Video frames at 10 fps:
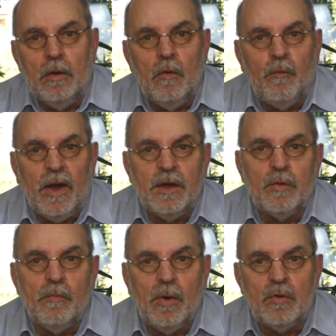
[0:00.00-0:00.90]
You find
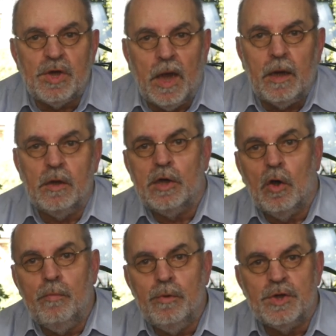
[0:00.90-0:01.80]
it on both Tidal and
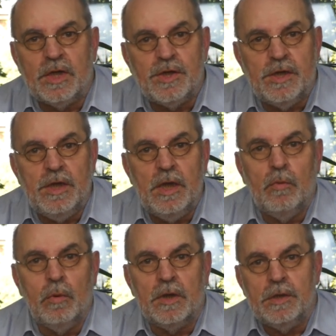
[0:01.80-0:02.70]
Qobuz at C D
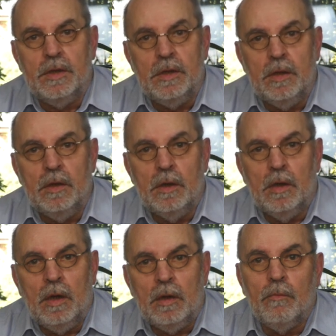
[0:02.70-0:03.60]
quality.
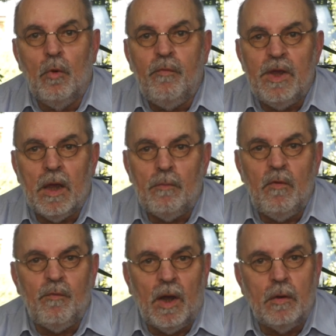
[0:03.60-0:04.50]
The movie can
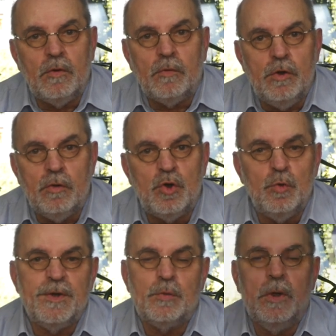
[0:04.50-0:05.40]
be found on
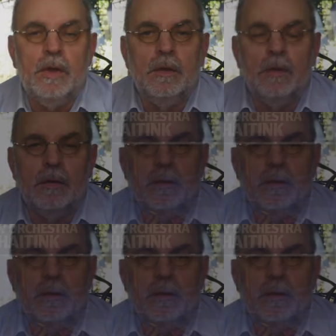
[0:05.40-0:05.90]
YouTube as well.